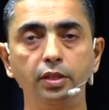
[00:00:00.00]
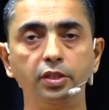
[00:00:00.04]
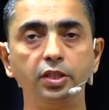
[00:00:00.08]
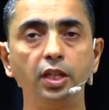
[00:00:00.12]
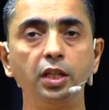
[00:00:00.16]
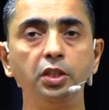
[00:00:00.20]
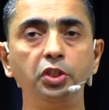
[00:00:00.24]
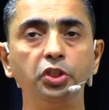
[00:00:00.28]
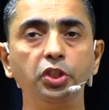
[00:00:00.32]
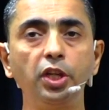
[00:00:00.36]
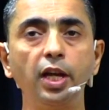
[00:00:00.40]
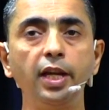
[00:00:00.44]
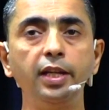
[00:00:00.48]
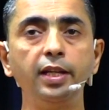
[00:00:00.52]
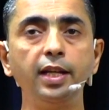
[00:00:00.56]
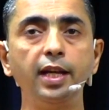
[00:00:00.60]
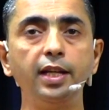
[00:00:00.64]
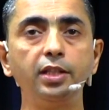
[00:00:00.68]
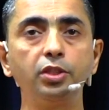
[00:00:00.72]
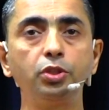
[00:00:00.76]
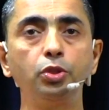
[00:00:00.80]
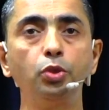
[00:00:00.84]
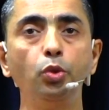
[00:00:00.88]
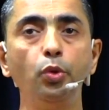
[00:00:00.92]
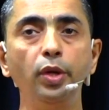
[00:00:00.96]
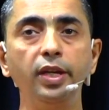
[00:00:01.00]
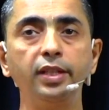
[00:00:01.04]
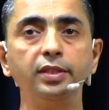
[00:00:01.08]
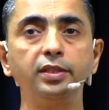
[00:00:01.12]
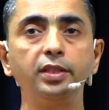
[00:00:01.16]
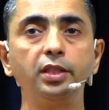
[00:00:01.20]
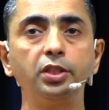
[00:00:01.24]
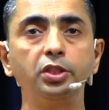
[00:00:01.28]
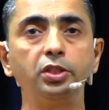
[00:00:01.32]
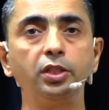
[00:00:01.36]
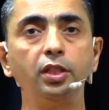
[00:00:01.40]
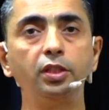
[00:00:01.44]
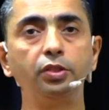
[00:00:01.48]
sunshine has no
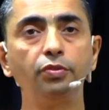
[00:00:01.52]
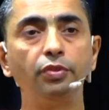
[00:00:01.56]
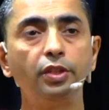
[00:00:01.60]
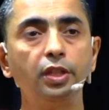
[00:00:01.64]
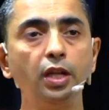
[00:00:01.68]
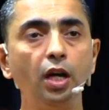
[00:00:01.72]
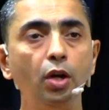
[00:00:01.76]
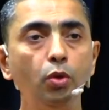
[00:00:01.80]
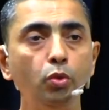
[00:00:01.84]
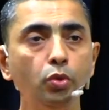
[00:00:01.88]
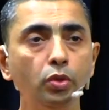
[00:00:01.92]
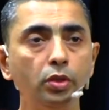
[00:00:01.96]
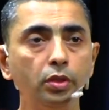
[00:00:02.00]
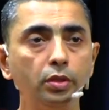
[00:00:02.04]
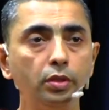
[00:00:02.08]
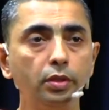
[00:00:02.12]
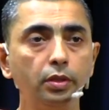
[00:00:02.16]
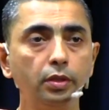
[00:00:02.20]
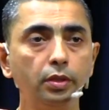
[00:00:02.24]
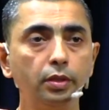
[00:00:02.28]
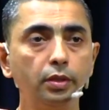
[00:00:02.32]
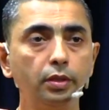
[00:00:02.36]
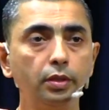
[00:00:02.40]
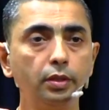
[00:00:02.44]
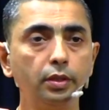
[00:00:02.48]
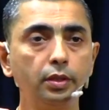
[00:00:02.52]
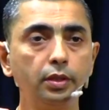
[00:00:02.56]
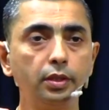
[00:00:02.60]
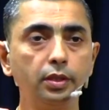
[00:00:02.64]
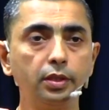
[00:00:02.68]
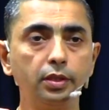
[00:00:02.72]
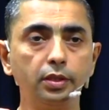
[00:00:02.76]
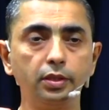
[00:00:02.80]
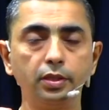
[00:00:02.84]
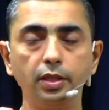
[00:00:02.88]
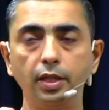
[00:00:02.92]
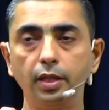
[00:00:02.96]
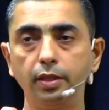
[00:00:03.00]
existence without
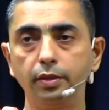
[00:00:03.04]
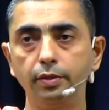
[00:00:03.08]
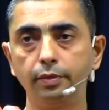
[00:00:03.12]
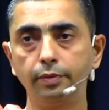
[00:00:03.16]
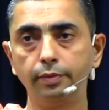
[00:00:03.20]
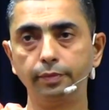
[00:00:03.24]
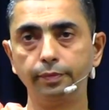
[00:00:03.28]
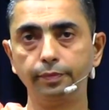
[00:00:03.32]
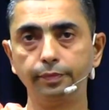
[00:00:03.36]
sun.